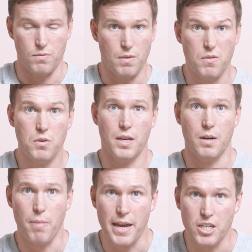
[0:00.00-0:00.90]
if you get
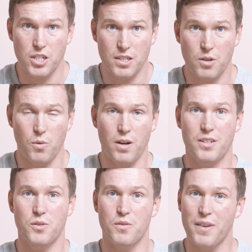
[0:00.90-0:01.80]
impatient or want
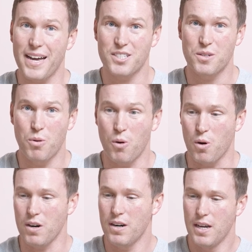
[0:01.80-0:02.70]
to do a faster
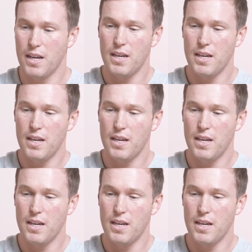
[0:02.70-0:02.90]
pour,